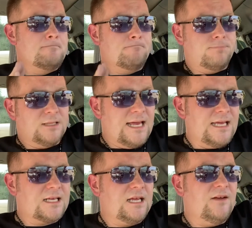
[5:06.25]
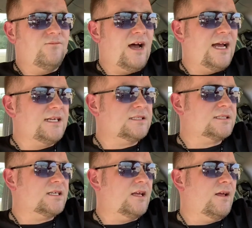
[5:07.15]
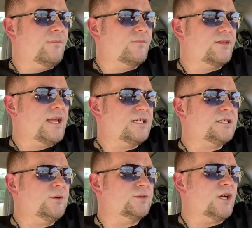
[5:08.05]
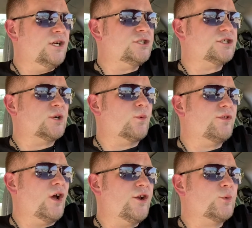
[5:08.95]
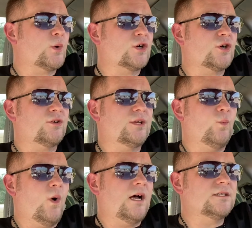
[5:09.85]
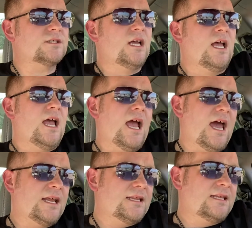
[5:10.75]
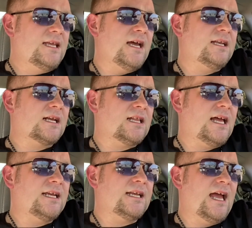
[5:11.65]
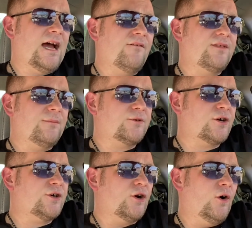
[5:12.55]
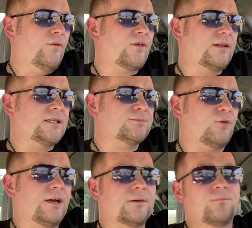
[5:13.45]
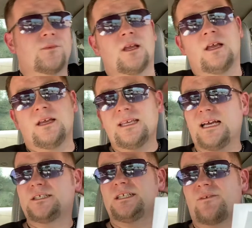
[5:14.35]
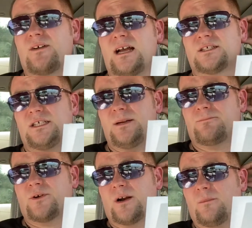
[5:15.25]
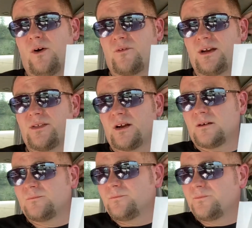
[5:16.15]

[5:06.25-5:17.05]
Blank advised that she was unsure where the underwear currently was, and again declined to have them turned over at this point. Yeah, she never actually did turn them over either.